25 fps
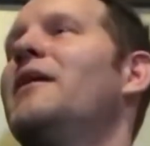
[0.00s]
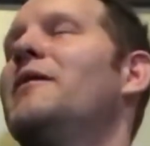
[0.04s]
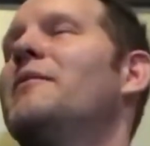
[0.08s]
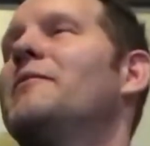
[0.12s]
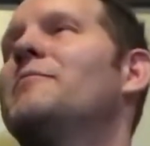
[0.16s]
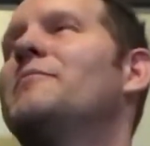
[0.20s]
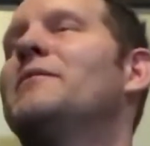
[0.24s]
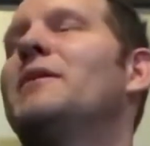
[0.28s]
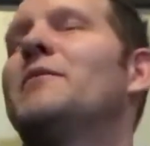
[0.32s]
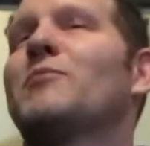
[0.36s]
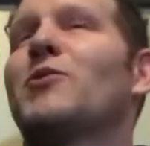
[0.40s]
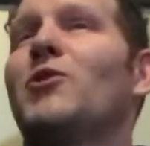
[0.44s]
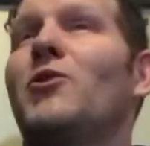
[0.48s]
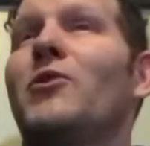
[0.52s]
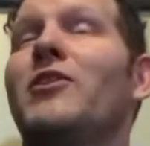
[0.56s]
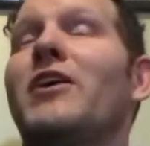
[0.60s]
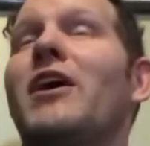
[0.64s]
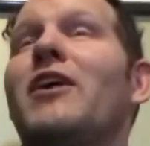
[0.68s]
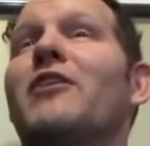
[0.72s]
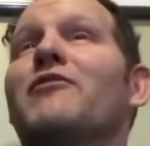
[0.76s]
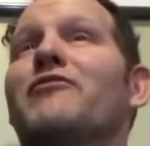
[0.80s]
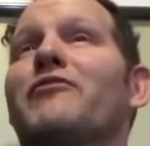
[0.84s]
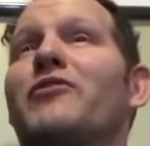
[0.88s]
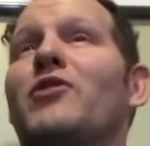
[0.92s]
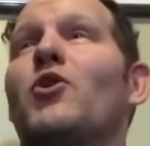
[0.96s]
I'm going
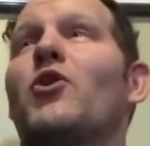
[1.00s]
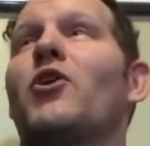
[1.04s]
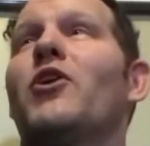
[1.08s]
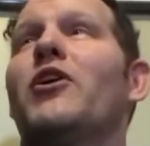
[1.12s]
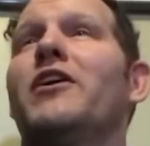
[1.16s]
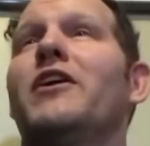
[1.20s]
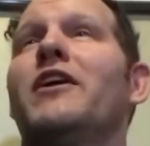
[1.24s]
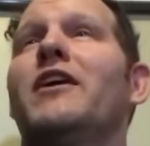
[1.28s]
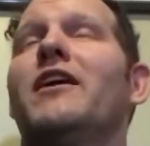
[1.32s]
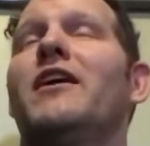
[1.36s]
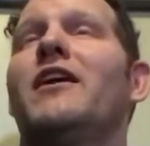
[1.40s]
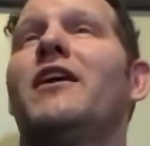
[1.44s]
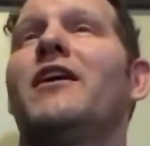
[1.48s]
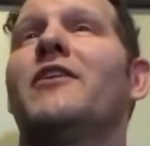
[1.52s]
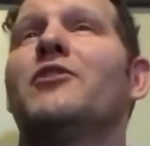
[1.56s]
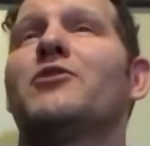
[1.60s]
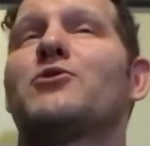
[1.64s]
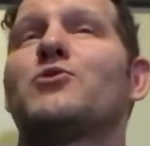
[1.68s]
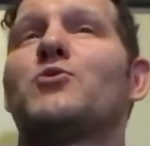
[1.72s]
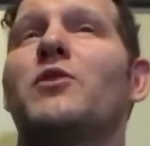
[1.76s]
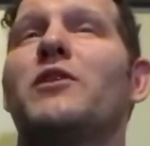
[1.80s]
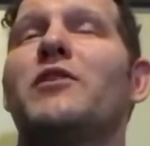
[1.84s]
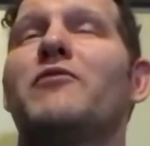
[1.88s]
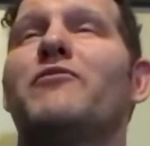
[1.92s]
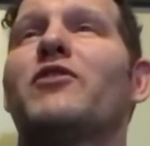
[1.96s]
down to Florida on the
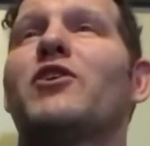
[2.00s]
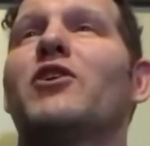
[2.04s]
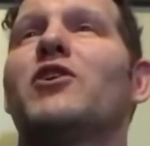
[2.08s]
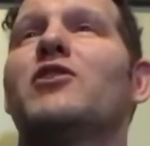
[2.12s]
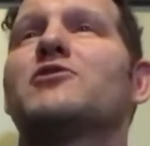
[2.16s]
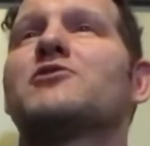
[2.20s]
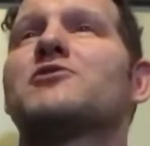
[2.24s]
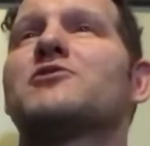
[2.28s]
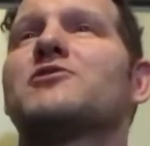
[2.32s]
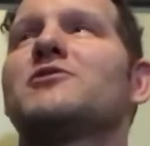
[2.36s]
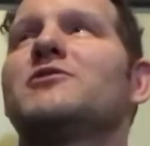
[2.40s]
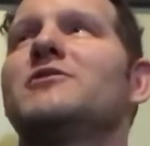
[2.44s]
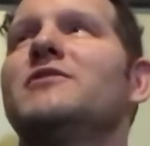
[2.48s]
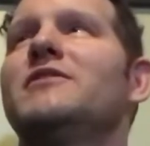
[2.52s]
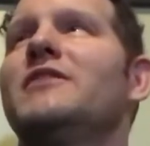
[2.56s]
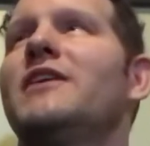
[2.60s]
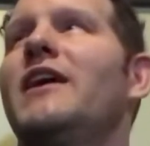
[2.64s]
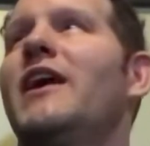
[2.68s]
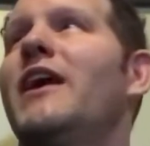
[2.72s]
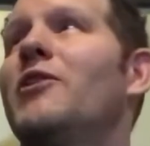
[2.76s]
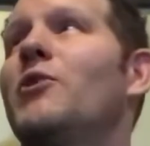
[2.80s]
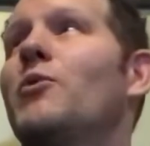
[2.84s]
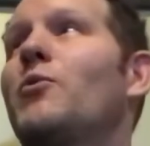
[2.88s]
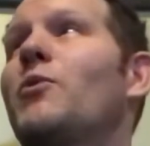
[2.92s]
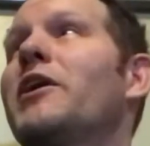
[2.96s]
21st,
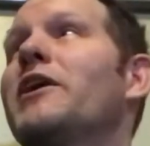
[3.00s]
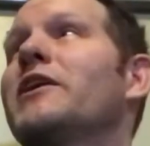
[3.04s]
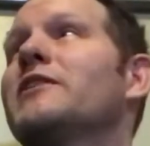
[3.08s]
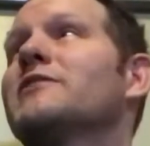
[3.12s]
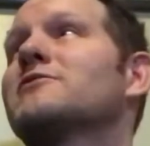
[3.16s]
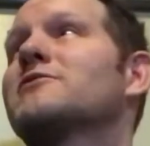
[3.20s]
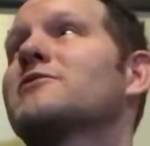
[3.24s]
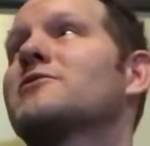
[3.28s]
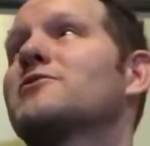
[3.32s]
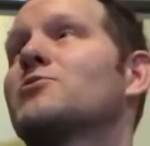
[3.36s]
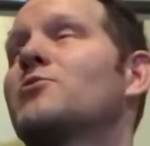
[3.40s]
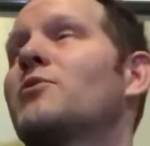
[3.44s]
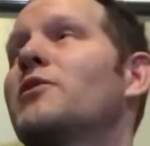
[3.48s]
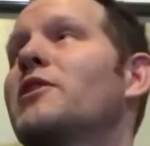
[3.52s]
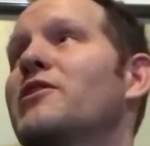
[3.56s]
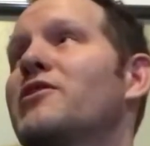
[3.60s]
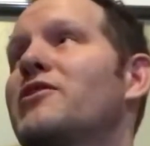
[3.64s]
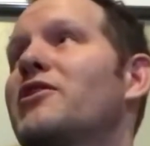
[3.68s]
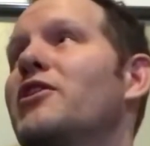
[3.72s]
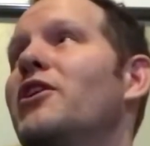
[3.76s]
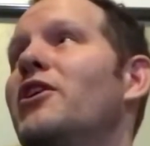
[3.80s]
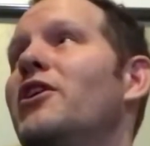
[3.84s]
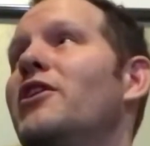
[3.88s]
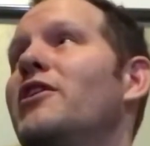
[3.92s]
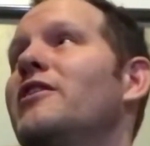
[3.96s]
and the wedding's the
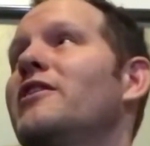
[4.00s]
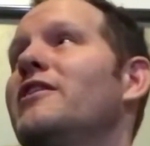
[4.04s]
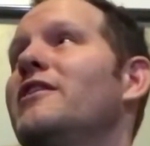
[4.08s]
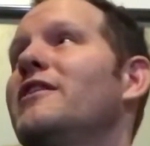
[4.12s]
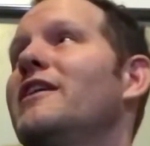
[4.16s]
23rd,